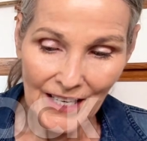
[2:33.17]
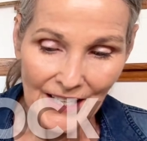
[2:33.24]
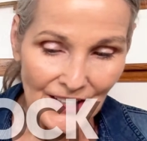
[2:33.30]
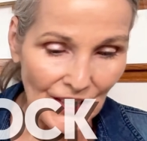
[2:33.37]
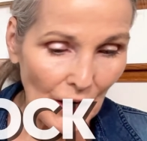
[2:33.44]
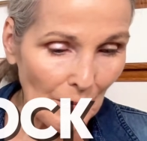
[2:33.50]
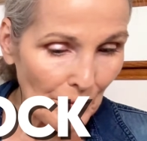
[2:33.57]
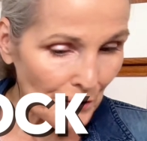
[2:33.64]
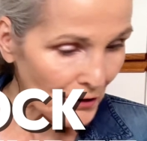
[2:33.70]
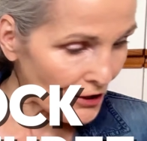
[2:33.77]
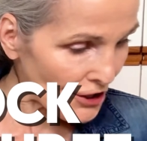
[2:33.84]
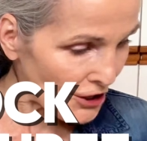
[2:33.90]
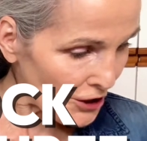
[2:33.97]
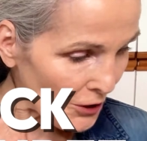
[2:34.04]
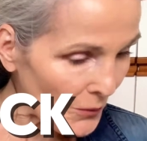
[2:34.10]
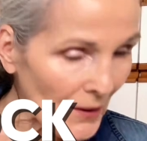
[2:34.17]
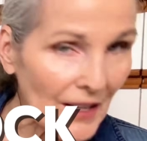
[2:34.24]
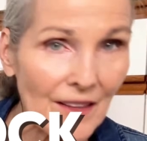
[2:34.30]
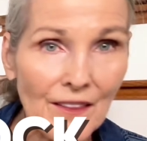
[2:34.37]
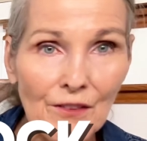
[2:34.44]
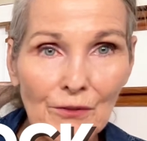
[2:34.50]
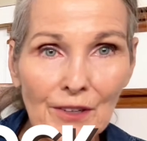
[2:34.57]
Number 2
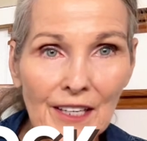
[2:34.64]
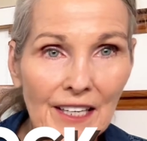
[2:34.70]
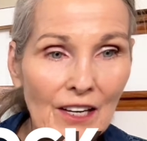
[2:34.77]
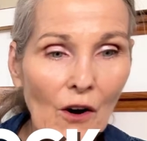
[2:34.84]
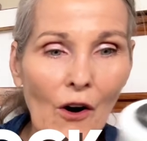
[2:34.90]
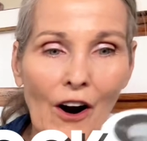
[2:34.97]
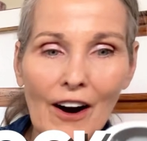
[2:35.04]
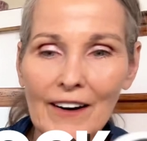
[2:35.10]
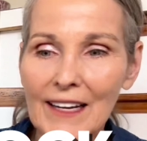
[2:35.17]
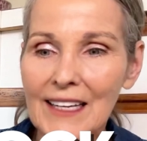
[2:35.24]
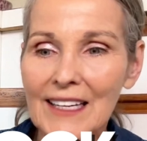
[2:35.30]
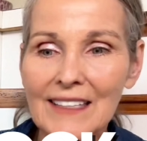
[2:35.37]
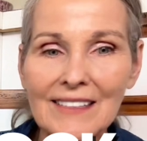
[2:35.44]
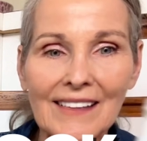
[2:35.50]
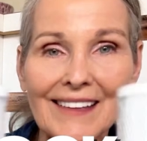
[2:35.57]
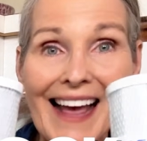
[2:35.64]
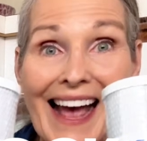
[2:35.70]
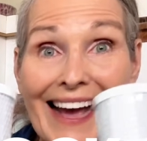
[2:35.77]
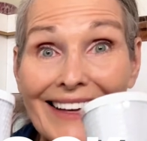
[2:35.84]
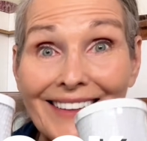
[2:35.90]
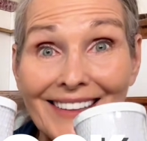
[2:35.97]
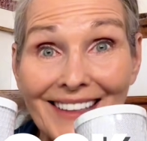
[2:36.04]
and 3 are
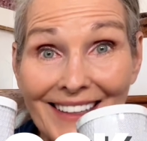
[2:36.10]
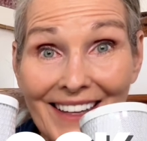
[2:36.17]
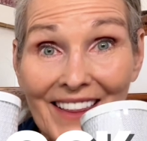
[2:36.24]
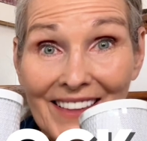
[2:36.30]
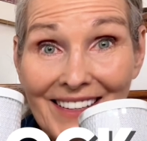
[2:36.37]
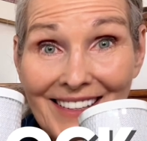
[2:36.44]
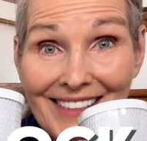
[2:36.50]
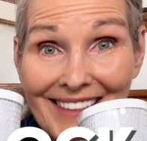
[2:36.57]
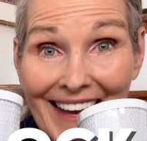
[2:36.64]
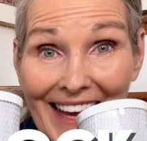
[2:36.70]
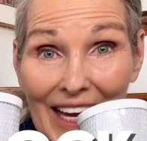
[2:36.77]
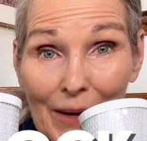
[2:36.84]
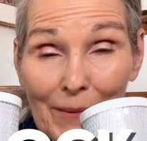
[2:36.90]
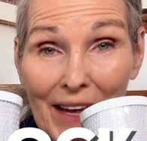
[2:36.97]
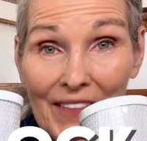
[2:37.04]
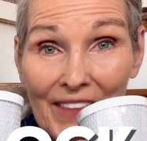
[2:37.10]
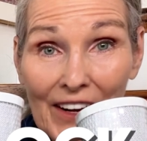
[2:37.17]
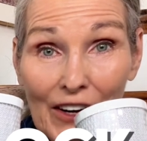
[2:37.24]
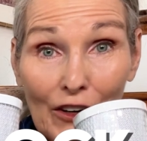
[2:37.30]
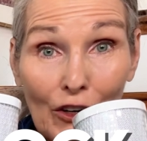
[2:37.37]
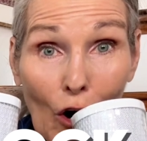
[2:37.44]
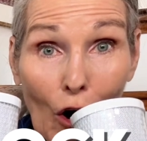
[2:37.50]
exactly the same, and
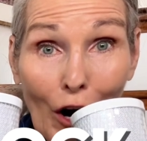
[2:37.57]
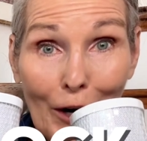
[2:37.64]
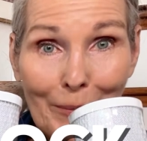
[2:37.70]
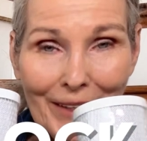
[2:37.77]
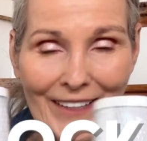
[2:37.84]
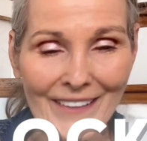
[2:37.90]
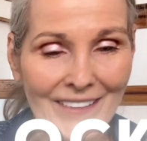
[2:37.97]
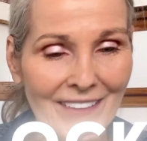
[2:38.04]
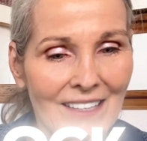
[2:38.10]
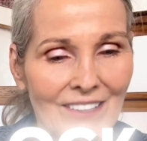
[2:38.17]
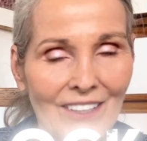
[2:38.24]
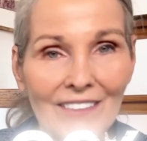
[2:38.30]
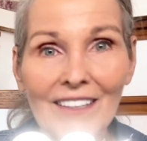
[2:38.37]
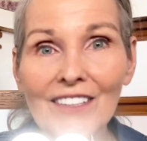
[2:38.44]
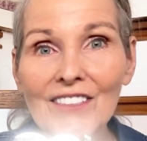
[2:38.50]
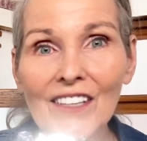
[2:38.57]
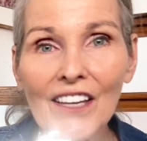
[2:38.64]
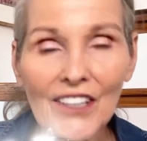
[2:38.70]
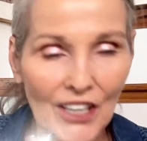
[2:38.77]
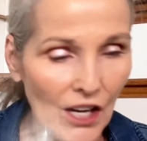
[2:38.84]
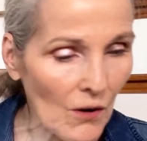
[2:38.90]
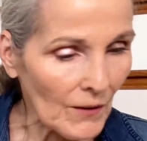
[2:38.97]
they're carbon. So let's get
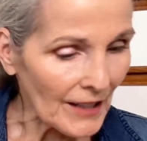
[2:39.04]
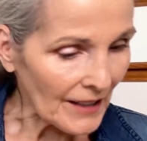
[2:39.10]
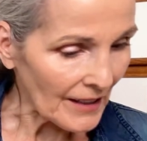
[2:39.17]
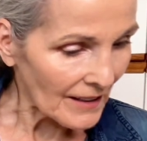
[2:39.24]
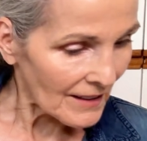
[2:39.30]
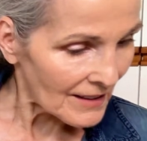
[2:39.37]
going.